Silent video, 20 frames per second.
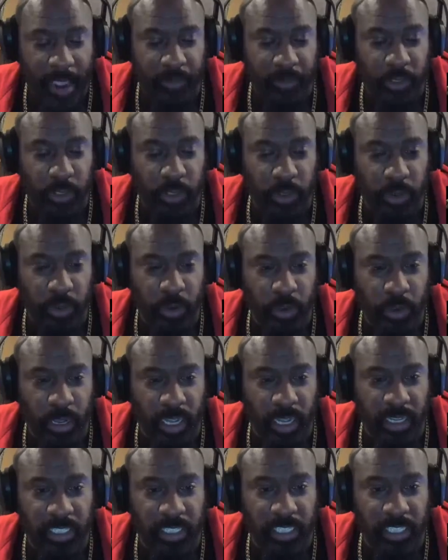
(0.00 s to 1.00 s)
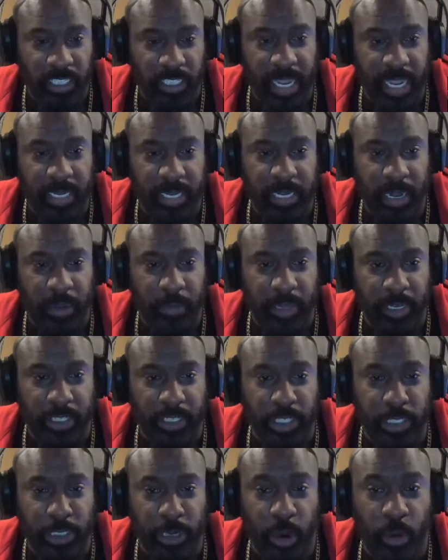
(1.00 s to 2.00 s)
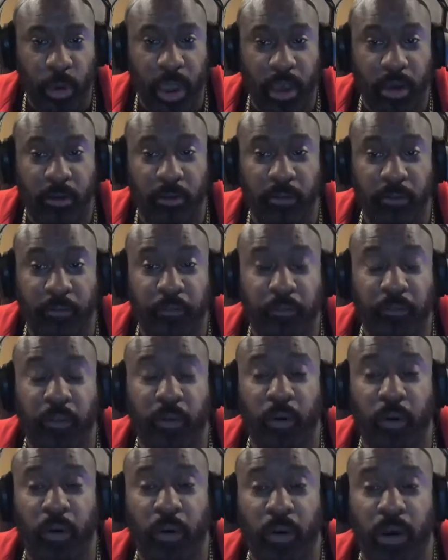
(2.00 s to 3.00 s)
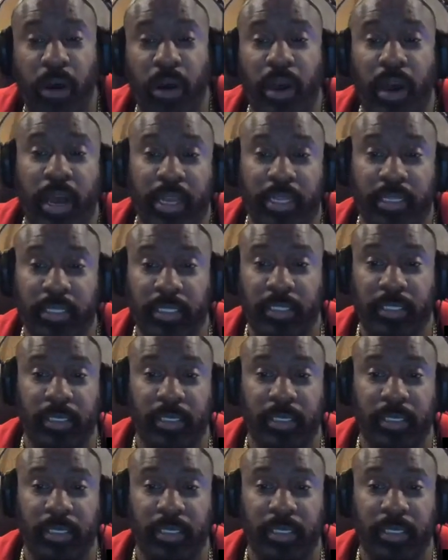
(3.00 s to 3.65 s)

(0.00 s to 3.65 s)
to stand up and show out for us.